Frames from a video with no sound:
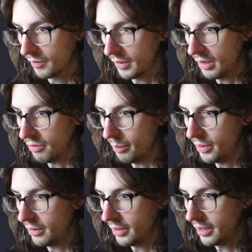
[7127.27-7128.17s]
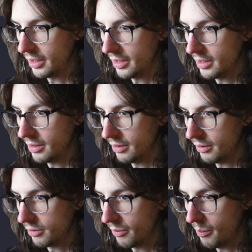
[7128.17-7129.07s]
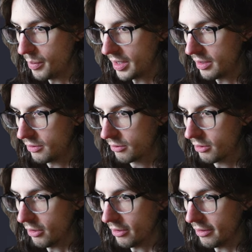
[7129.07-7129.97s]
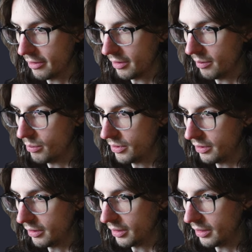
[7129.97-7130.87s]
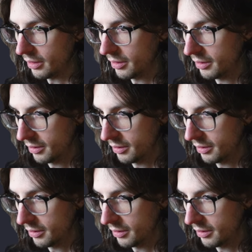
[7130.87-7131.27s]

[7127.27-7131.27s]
If ability is base card ability,